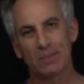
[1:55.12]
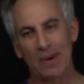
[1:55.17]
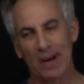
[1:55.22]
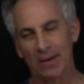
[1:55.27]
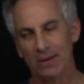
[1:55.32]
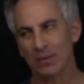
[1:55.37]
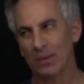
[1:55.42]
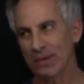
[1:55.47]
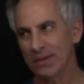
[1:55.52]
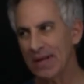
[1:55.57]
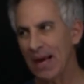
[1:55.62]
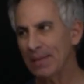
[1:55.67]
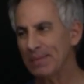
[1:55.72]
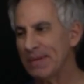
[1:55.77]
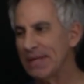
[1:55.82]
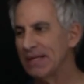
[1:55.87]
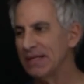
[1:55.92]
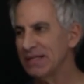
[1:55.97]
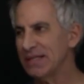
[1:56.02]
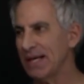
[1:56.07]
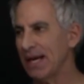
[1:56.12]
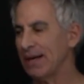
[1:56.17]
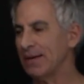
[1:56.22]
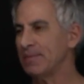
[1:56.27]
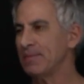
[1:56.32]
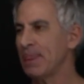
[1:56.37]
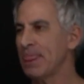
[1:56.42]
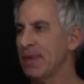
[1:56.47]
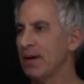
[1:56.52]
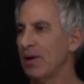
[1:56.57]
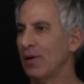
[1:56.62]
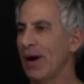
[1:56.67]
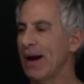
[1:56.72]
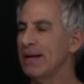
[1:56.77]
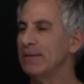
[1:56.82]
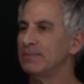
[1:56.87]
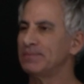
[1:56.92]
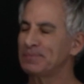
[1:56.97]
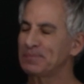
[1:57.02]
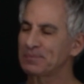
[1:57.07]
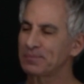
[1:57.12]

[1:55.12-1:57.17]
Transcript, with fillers: But with that being said, all right,